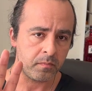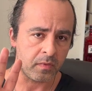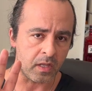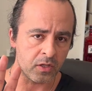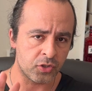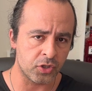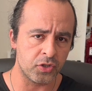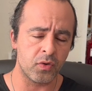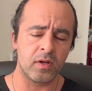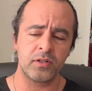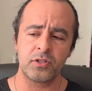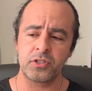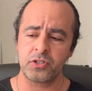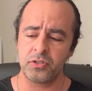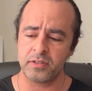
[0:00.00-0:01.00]
so you
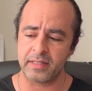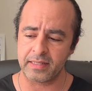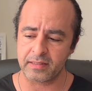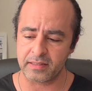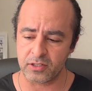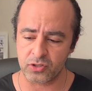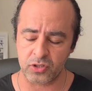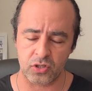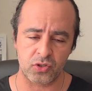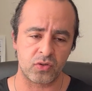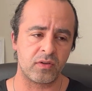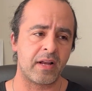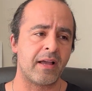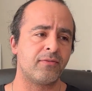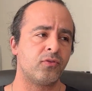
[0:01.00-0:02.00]
understood that
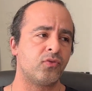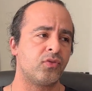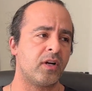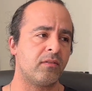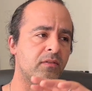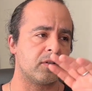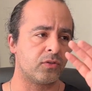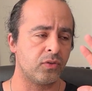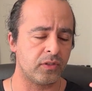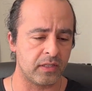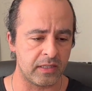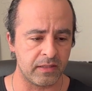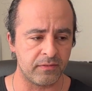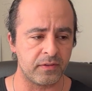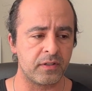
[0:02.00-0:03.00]
testosterone have to travel to the
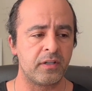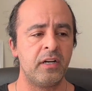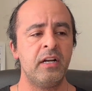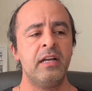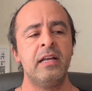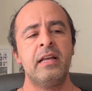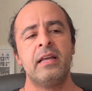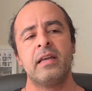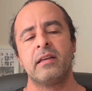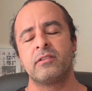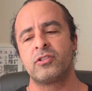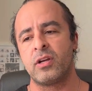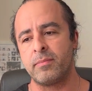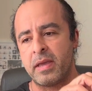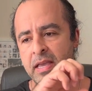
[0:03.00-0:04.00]
liver,
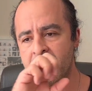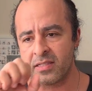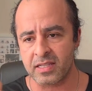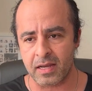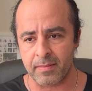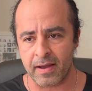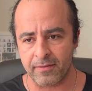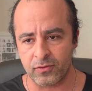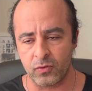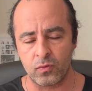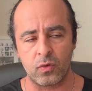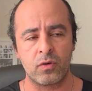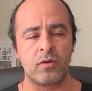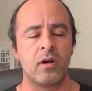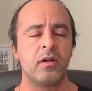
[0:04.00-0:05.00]
some enzyme have to
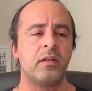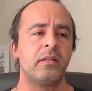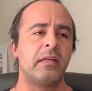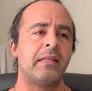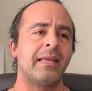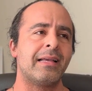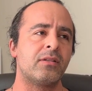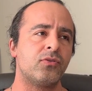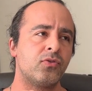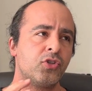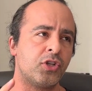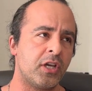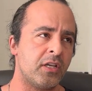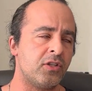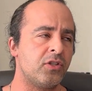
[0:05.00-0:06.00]
work on it, it has to
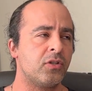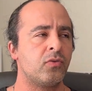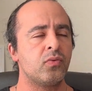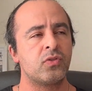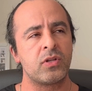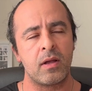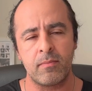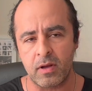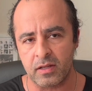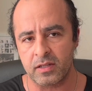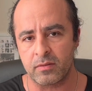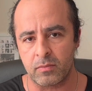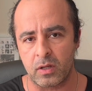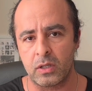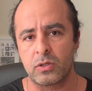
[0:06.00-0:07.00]
change it to some other
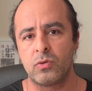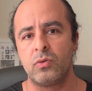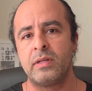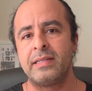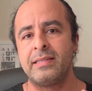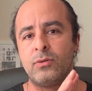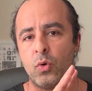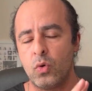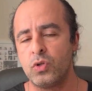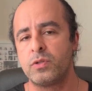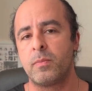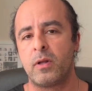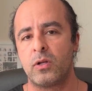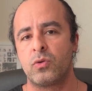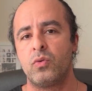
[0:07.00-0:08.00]
molecule, and those
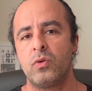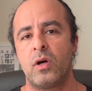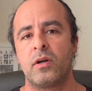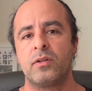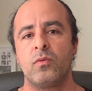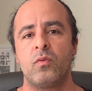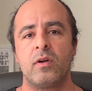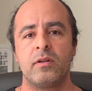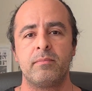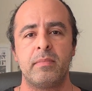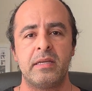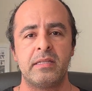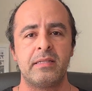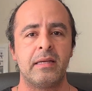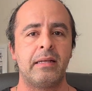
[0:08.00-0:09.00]
molecules are the one
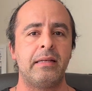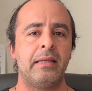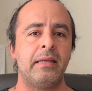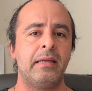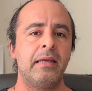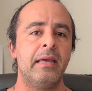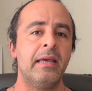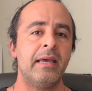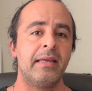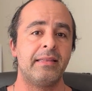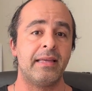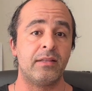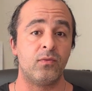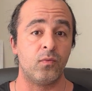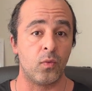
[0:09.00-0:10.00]
basically
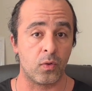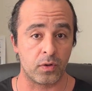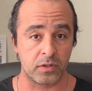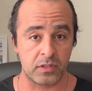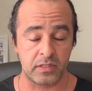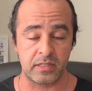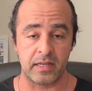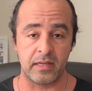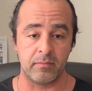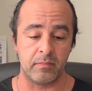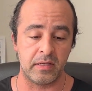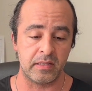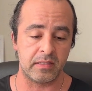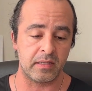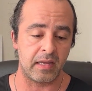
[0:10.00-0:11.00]
that works and
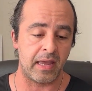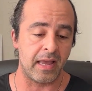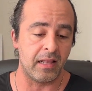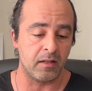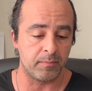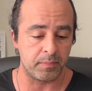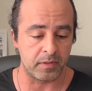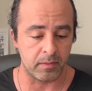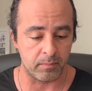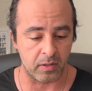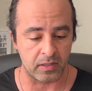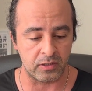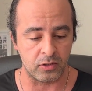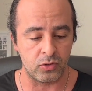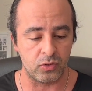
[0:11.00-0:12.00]
basically help the
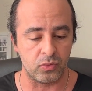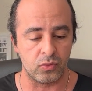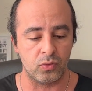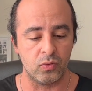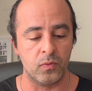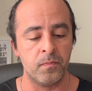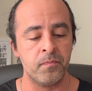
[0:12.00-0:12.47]
body to